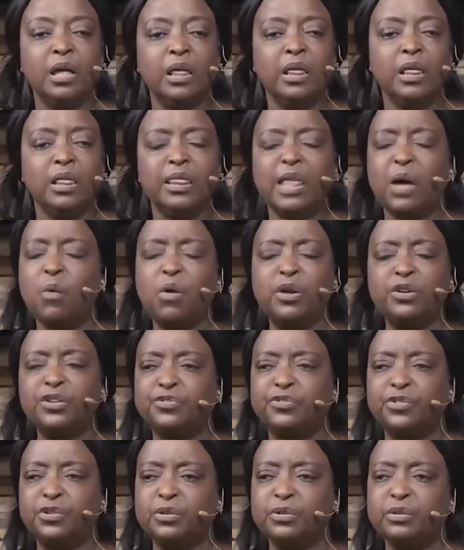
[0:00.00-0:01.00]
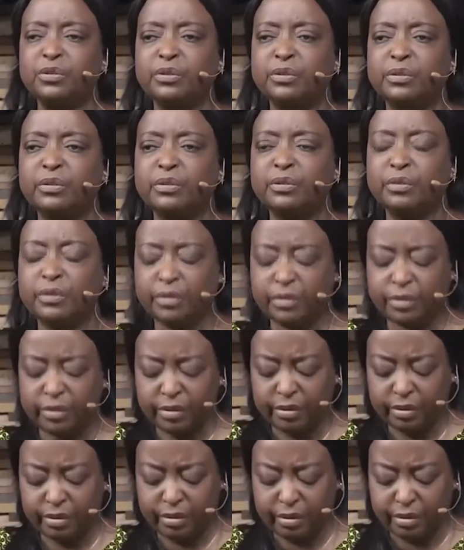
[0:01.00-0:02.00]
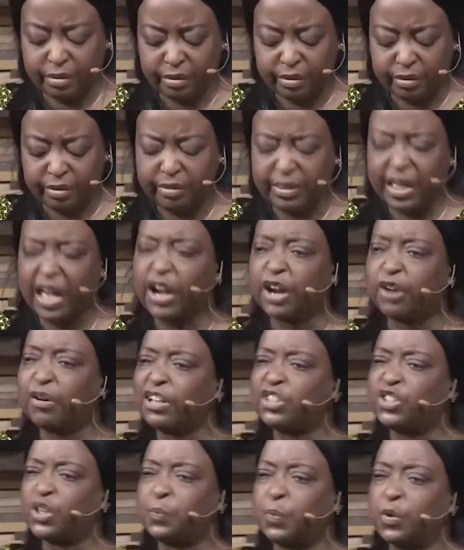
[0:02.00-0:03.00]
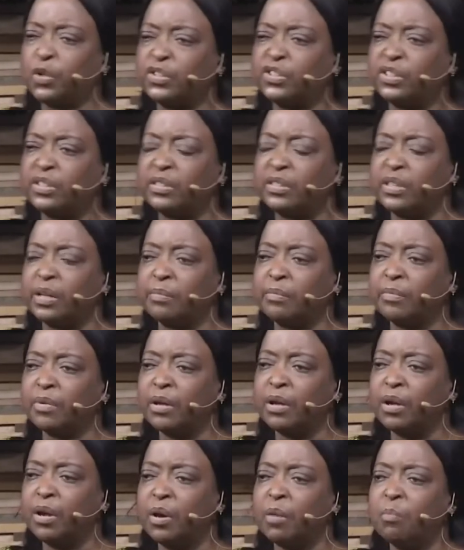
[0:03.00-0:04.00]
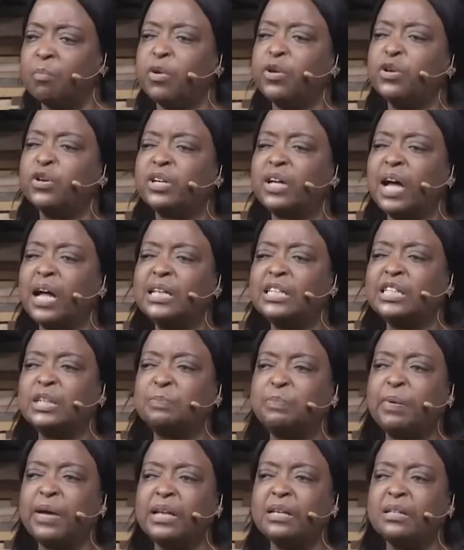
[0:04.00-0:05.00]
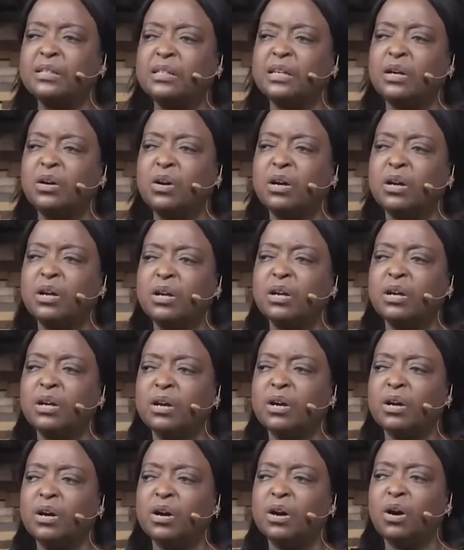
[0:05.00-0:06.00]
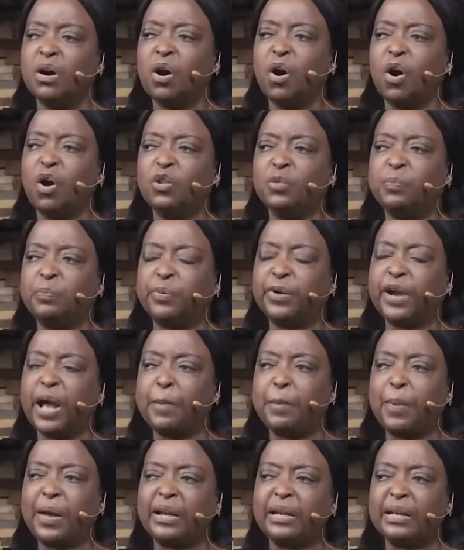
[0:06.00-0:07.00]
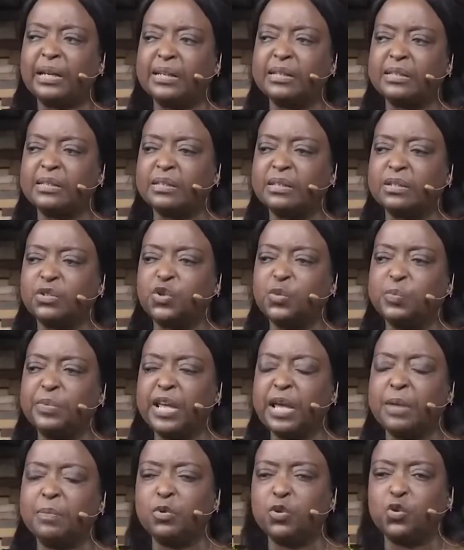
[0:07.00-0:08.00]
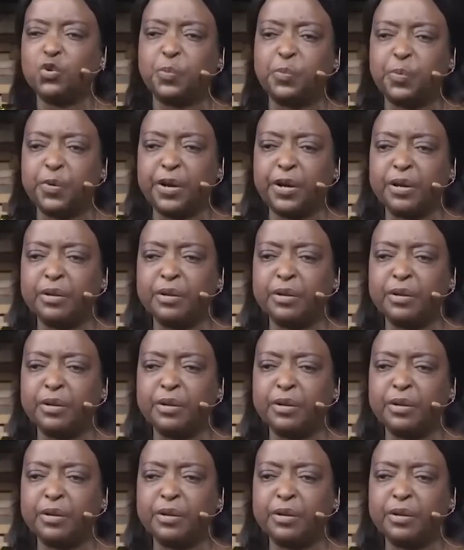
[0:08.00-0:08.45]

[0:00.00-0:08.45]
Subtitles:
they're wonderful. They're a great support system, but you can't depend on prayer partners to be able to pray.